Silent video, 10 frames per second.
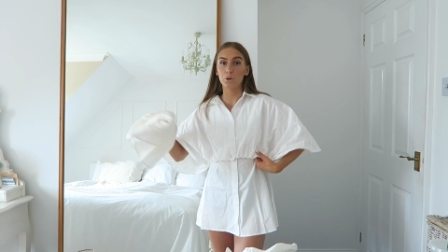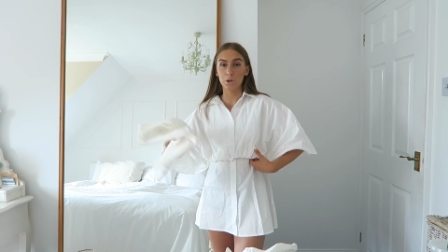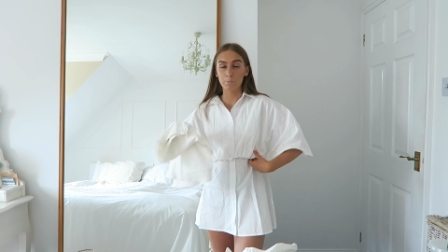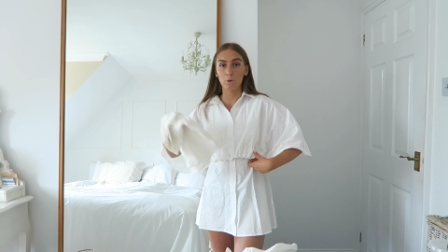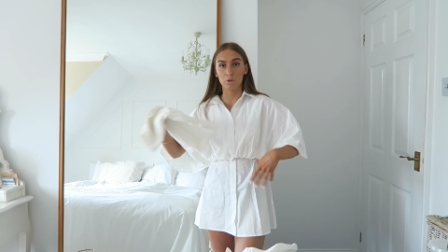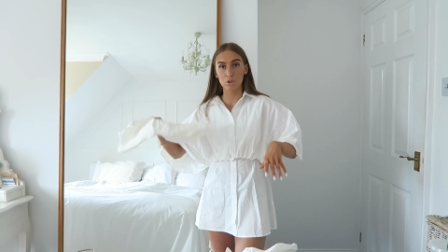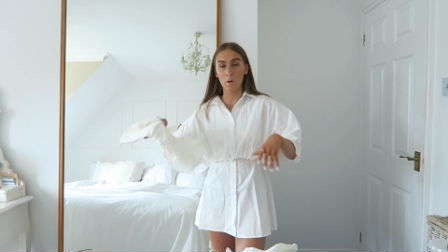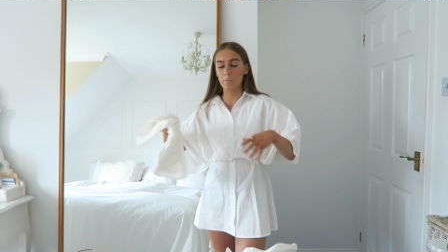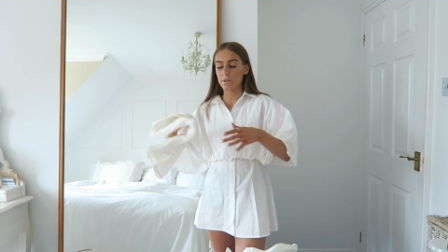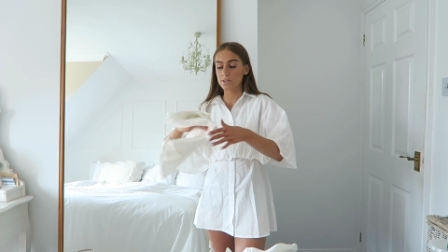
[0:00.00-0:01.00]
one you bought the
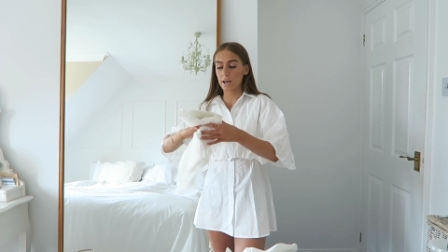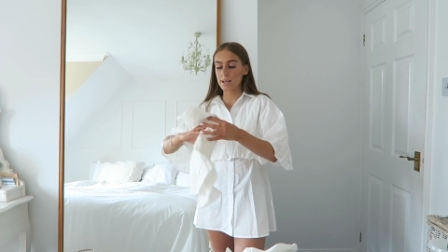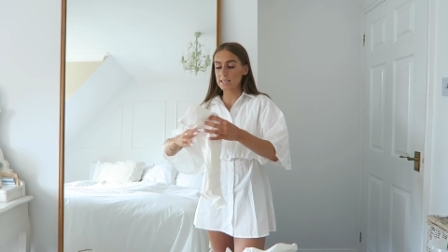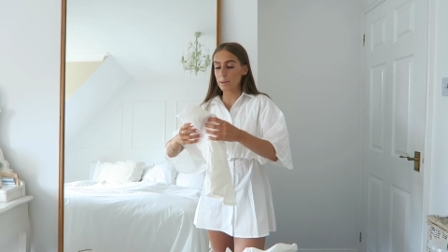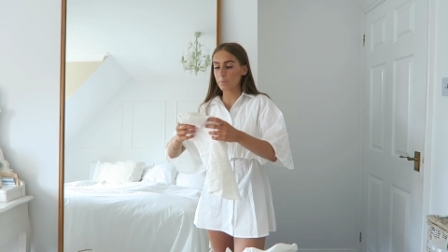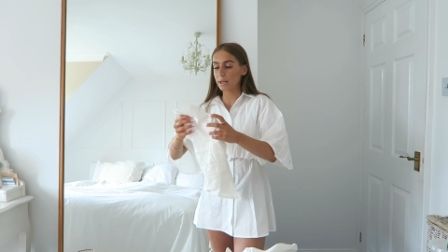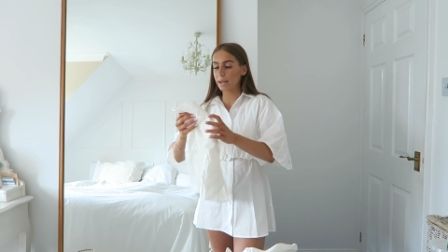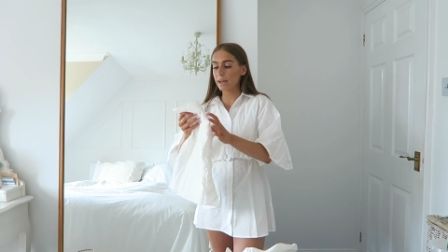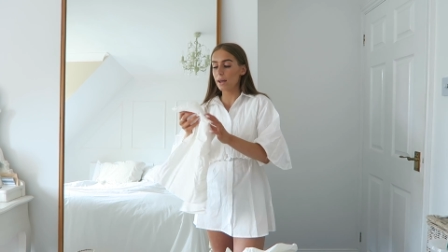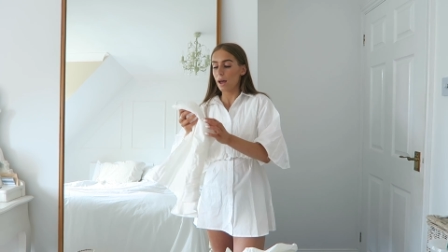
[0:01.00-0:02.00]
top and the skirt
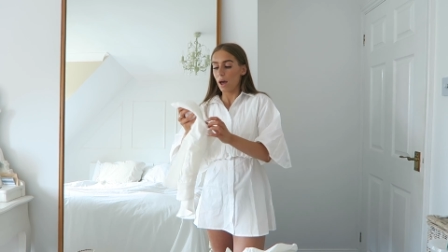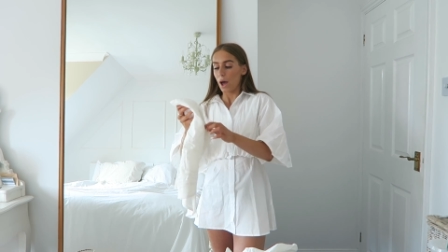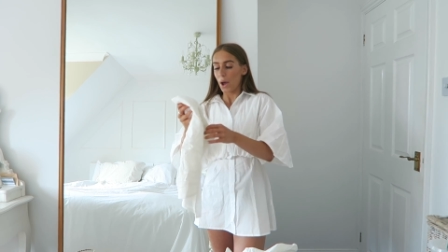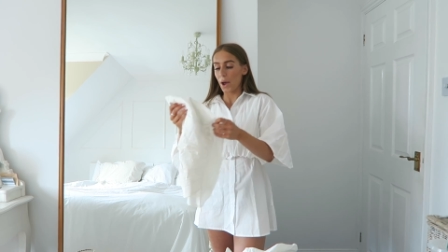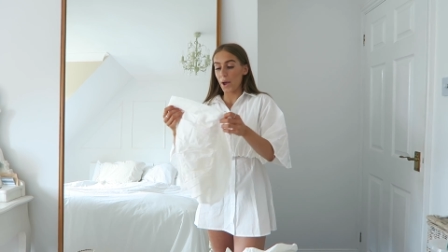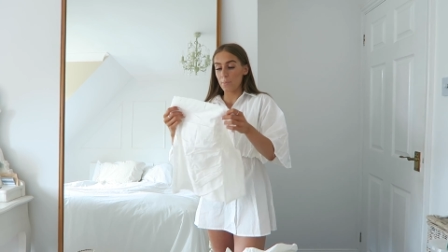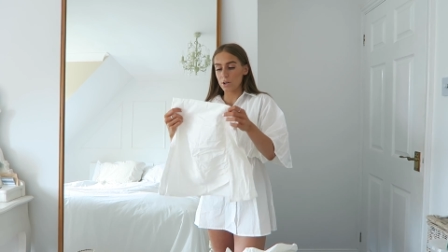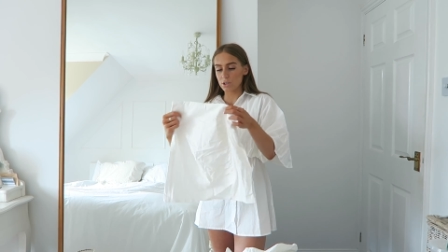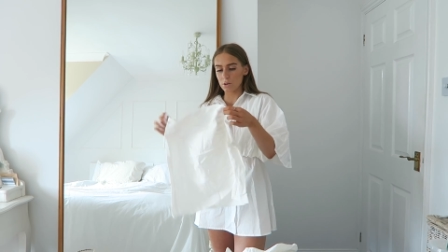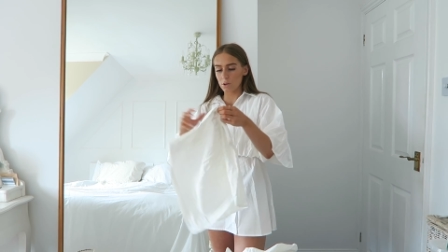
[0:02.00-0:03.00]
separately.
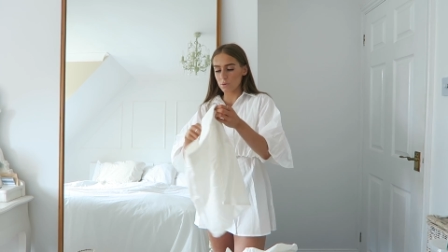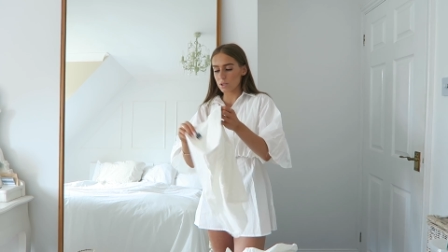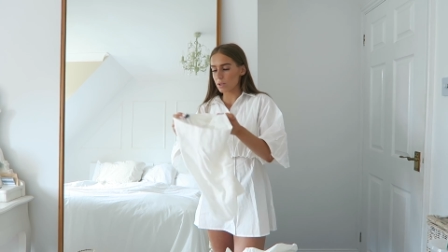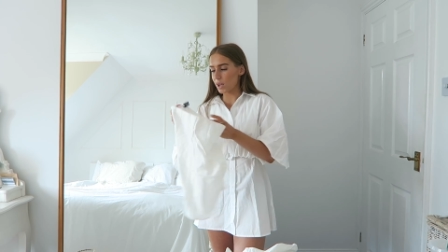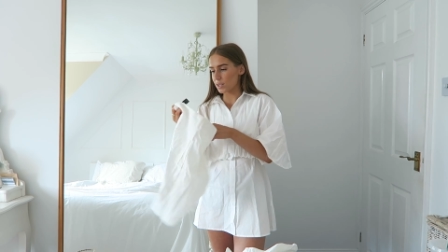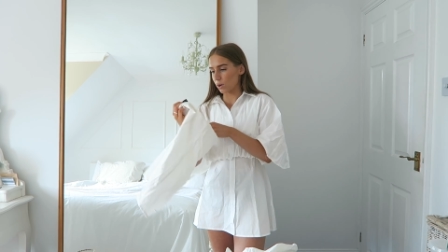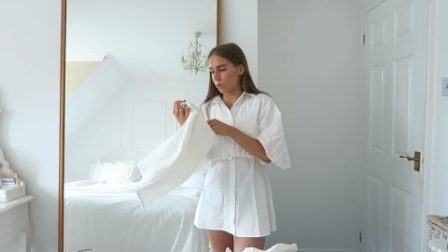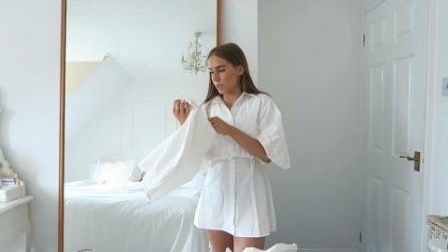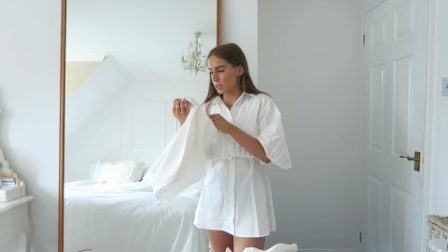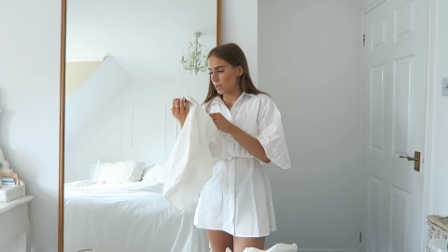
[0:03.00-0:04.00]
I don't know what size I
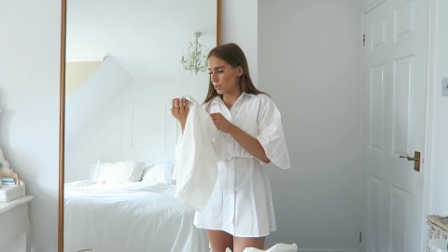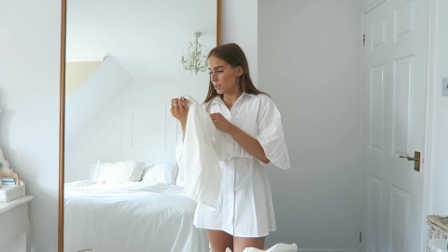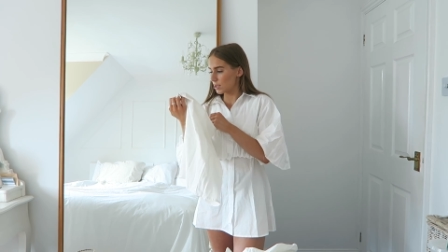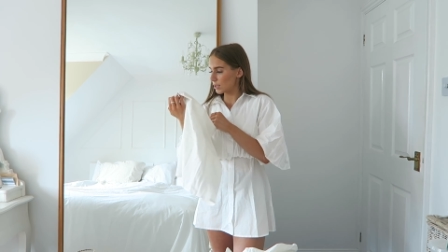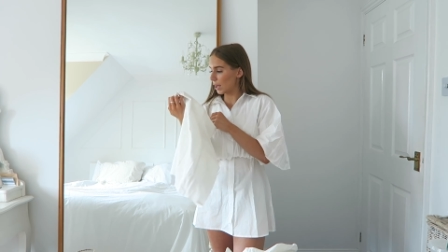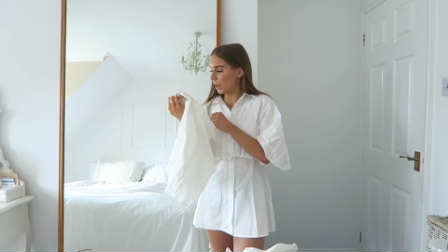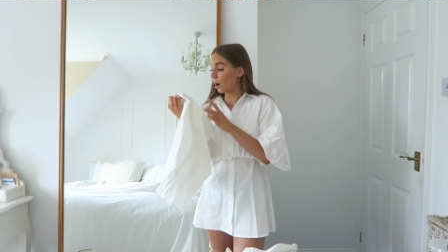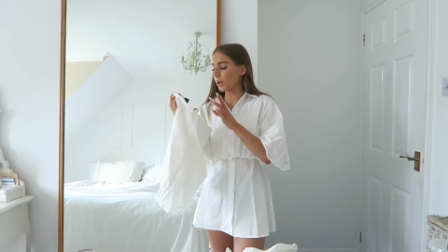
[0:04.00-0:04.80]
got this in, does it say?